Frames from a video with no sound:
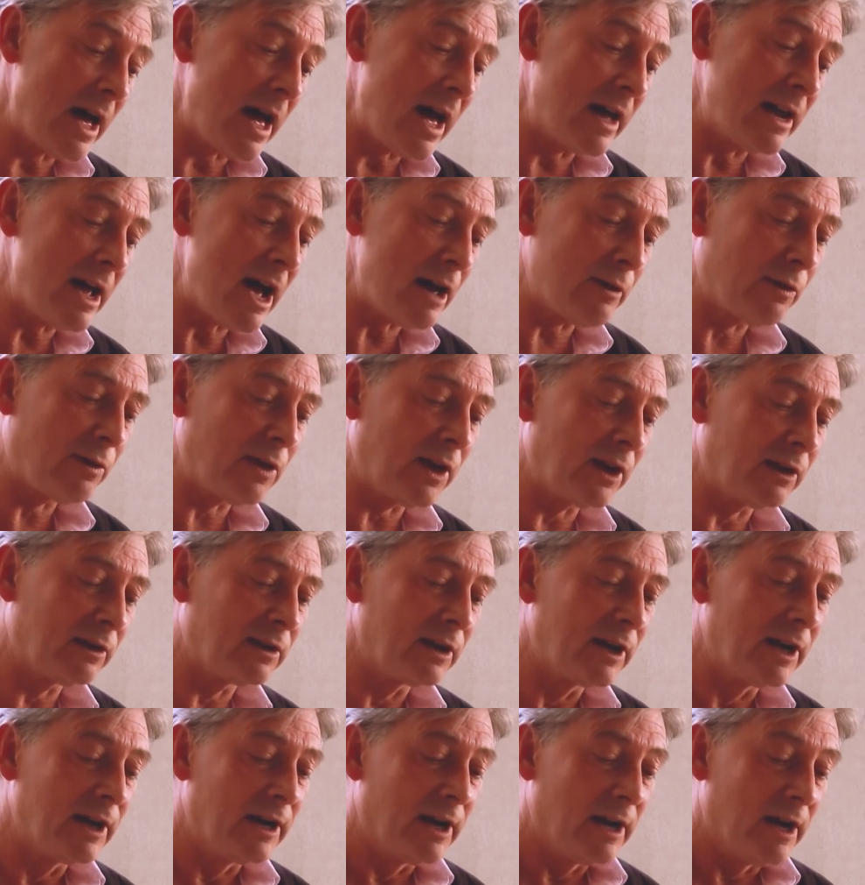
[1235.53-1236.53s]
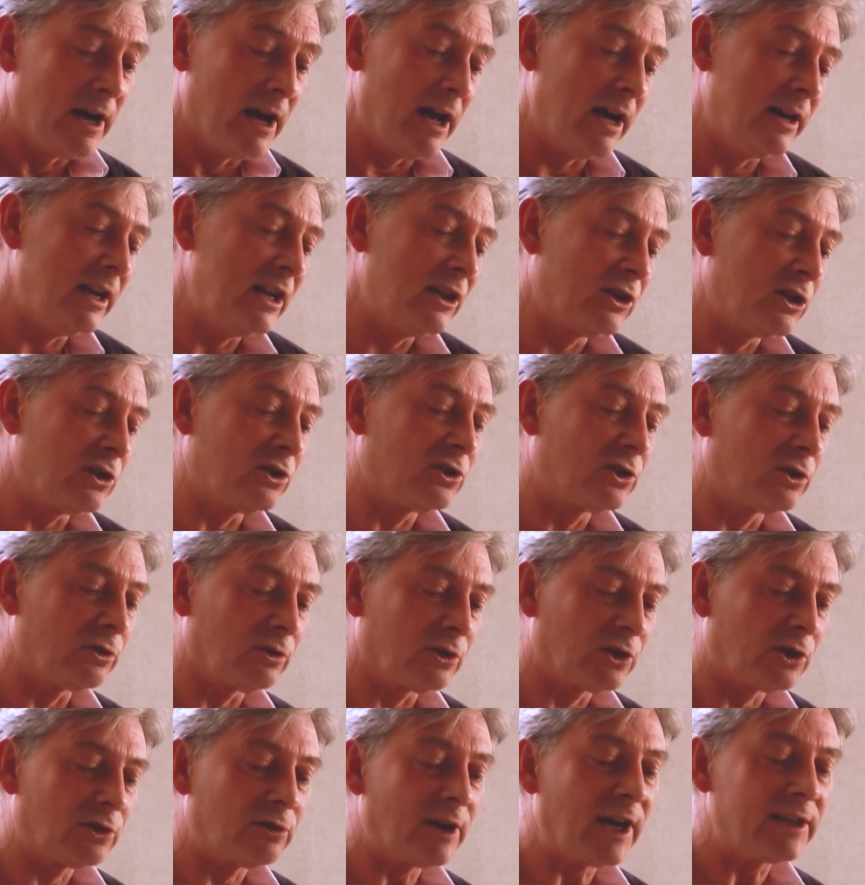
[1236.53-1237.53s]
And I think an
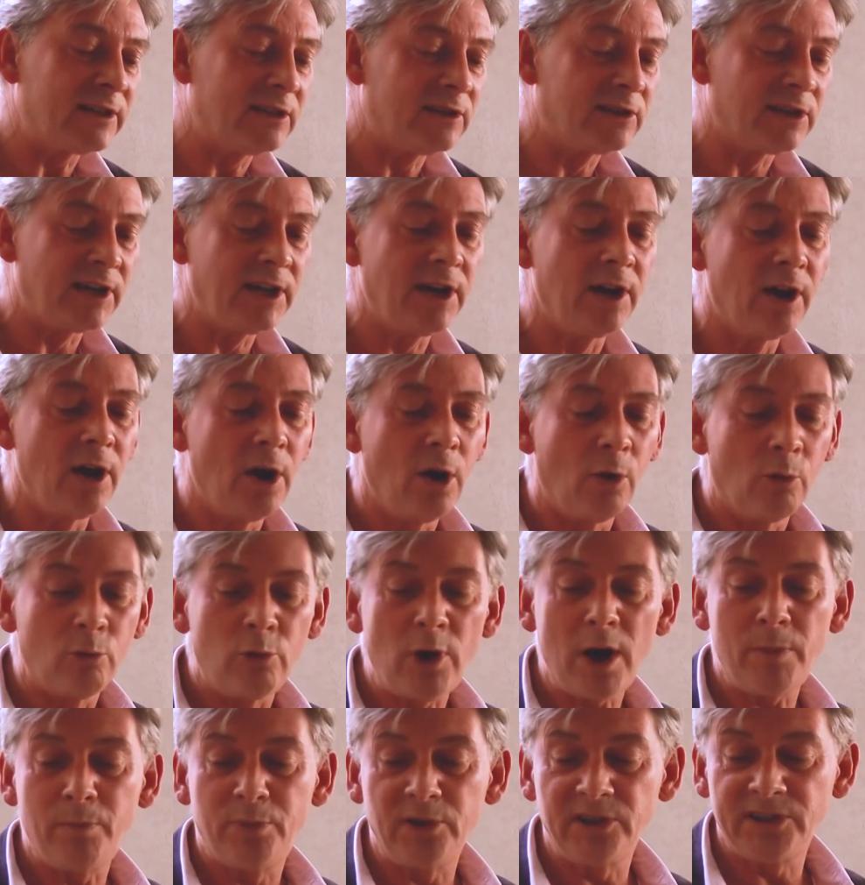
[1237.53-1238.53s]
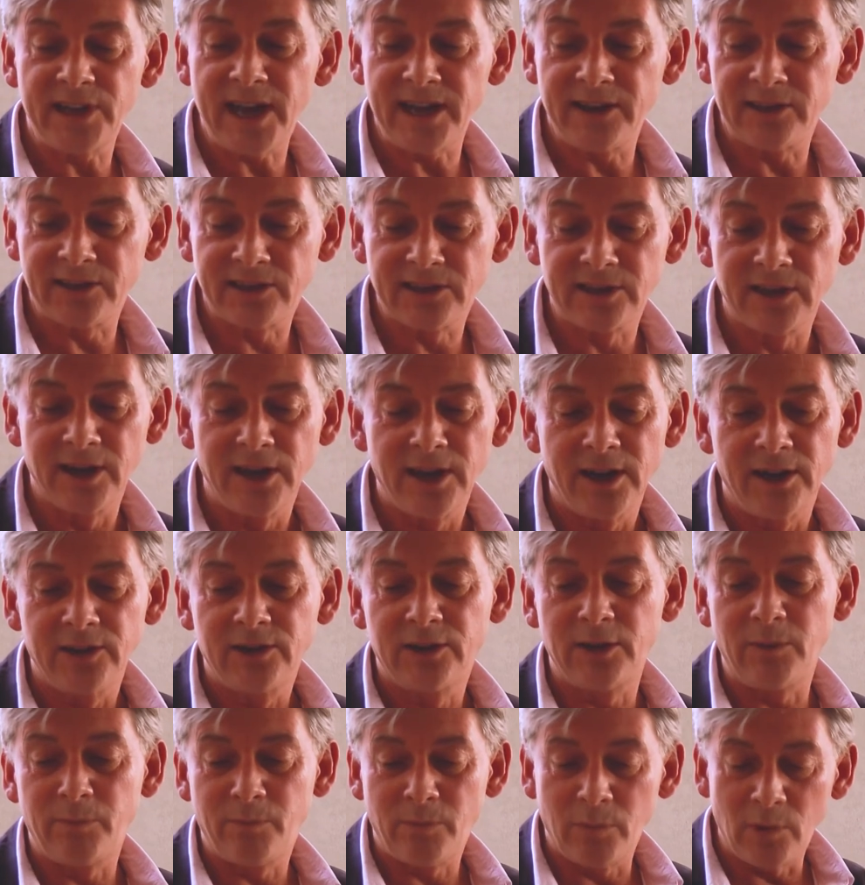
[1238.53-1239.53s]
industrial strategy
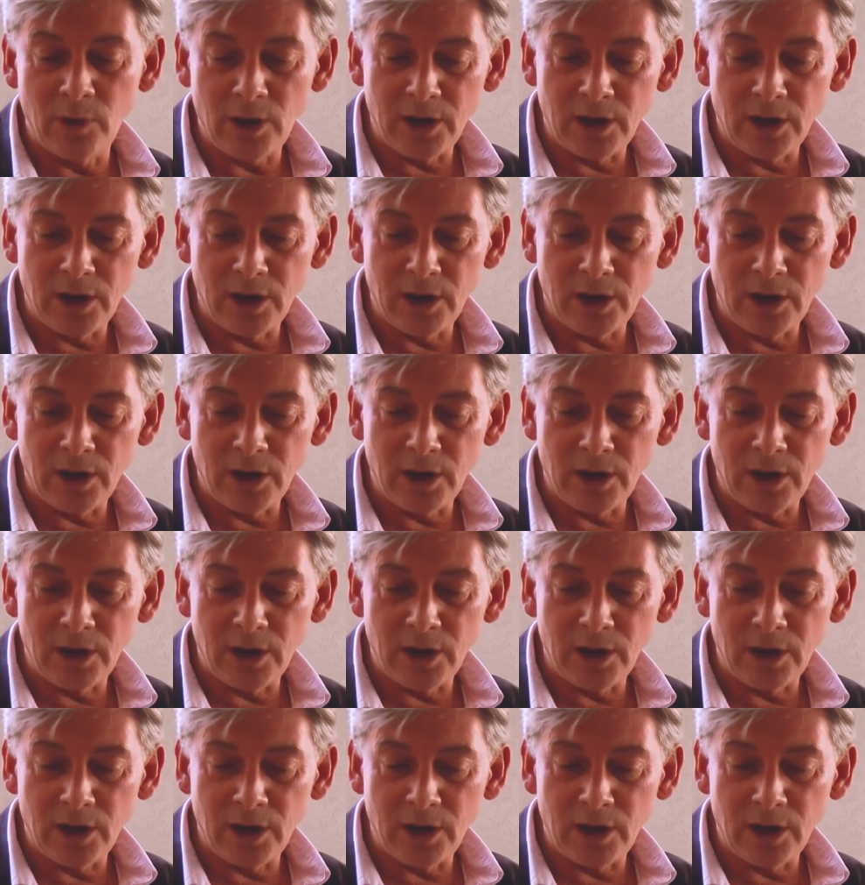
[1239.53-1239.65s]
represents